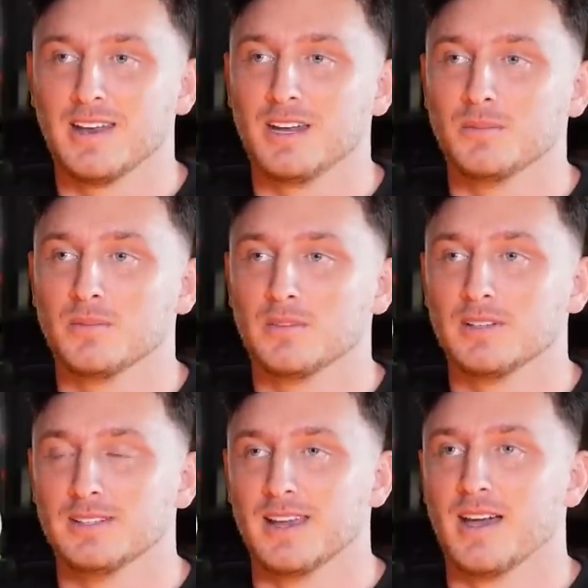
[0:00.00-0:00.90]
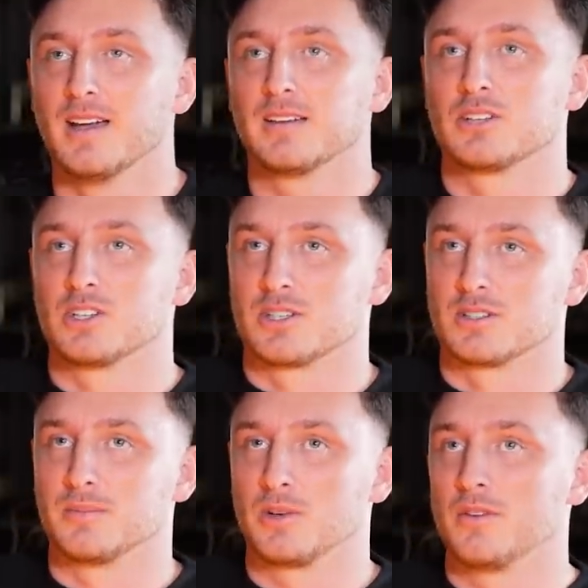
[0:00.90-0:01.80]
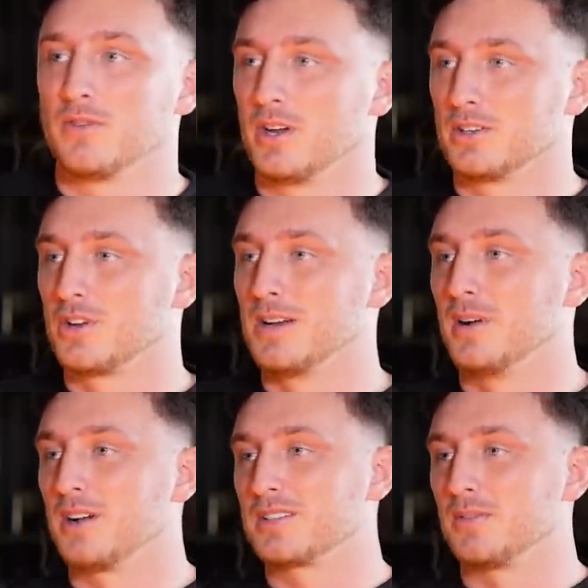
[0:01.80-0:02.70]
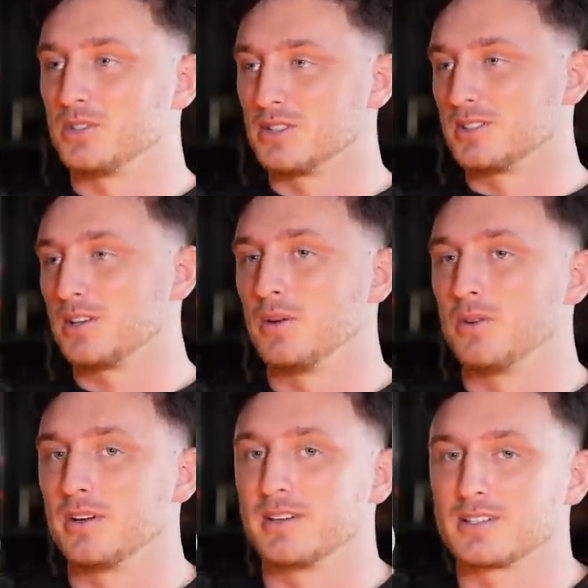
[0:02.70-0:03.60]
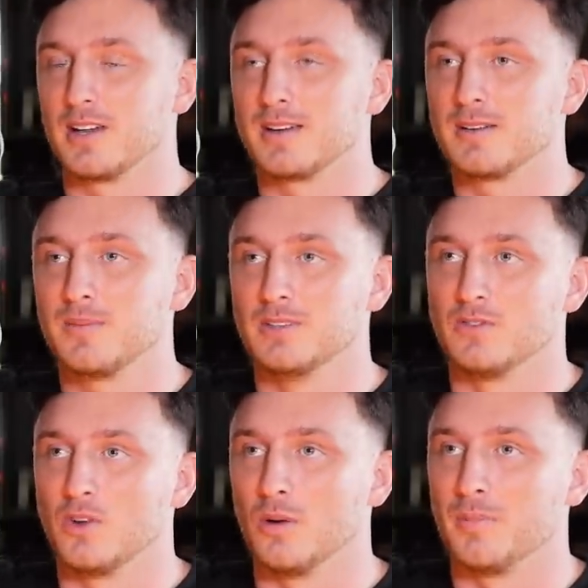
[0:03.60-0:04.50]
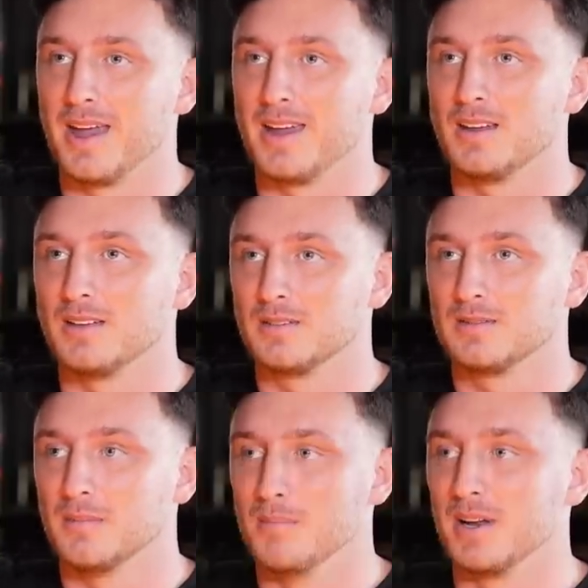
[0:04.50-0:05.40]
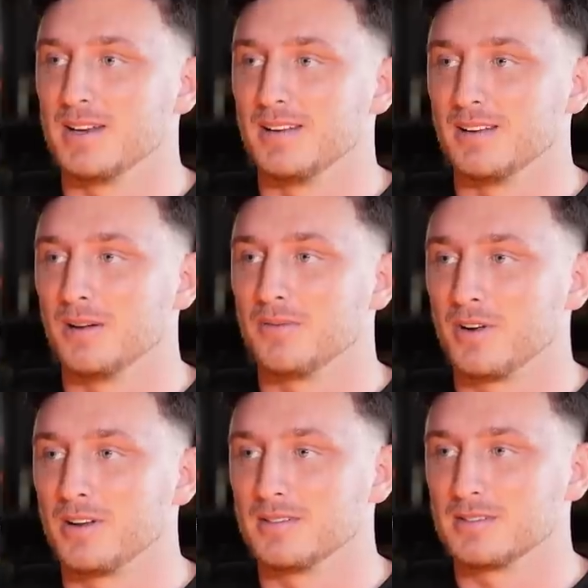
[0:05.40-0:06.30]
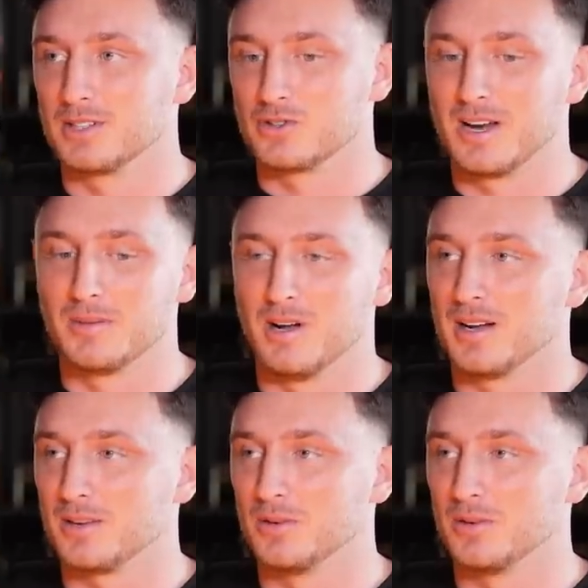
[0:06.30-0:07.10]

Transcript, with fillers: name yet just because I'm going through like trademark stuff, which is so annoying because like you've got to pay money up front to trademark it